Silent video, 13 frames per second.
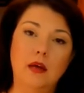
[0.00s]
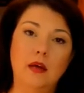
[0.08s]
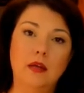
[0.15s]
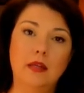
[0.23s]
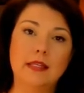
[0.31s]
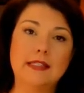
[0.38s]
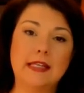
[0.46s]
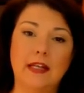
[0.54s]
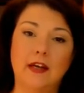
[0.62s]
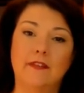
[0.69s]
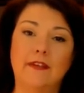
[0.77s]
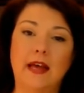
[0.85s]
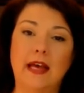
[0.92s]
Let's
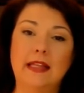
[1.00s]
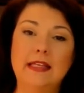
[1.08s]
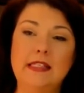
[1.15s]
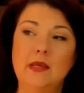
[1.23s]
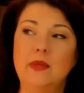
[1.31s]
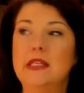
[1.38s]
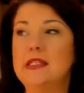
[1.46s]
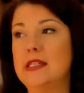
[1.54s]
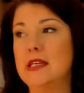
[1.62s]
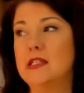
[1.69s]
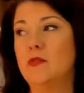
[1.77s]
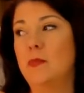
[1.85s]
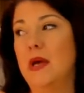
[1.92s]
clarify. Let's see what the
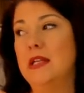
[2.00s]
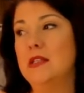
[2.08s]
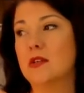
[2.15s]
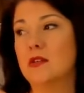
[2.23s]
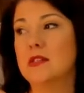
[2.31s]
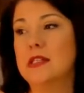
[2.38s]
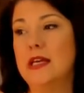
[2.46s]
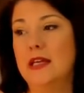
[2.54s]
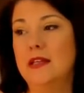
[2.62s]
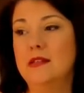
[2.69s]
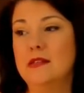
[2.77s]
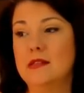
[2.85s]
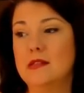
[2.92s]
Six of Pentacles is.